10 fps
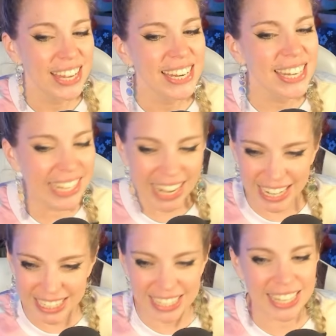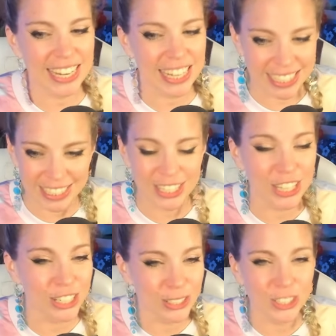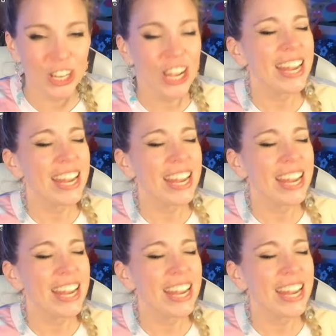Yes, he's huge.